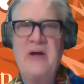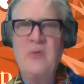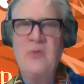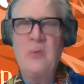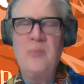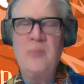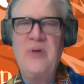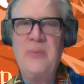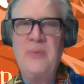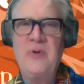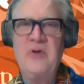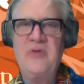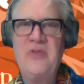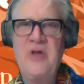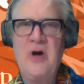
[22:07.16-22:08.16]
were people
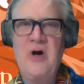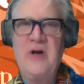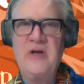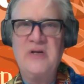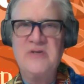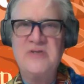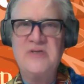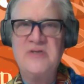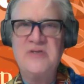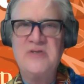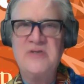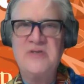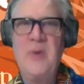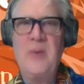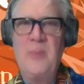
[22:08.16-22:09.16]
in the audience that
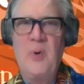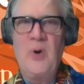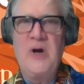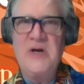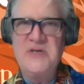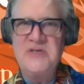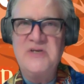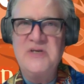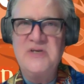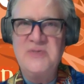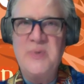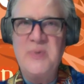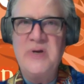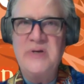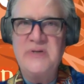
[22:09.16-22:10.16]
had memorized his
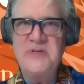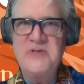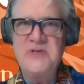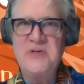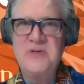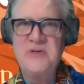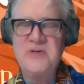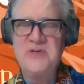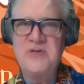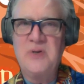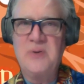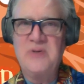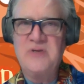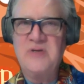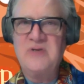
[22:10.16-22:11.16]
bits. So
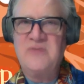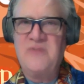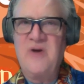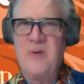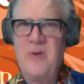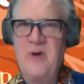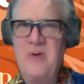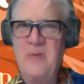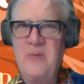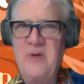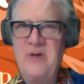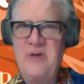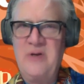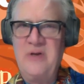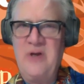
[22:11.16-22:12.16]
it's very,
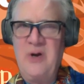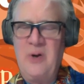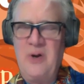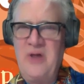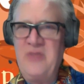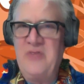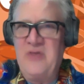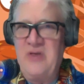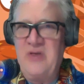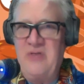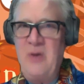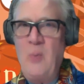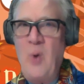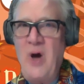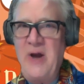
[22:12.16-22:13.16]
and they
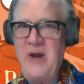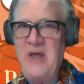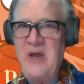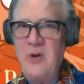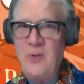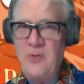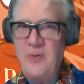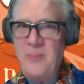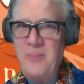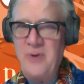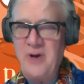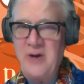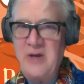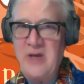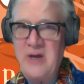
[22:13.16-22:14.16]
want to hear them
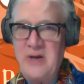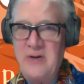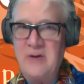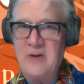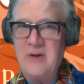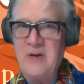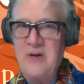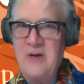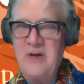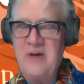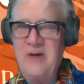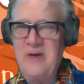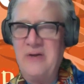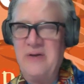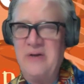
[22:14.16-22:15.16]
again.
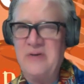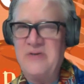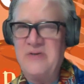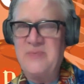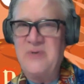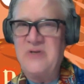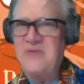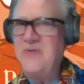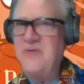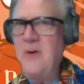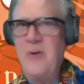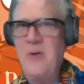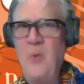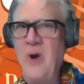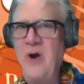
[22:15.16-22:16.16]
And it's
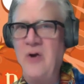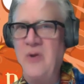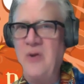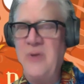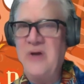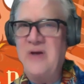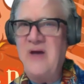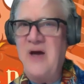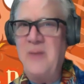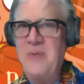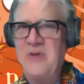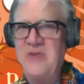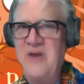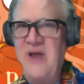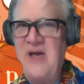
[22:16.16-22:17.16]
very rare to be a
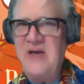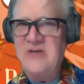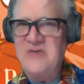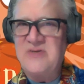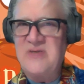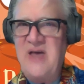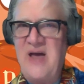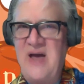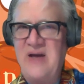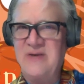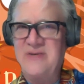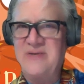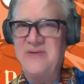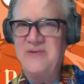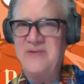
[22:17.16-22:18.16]
comic that has that's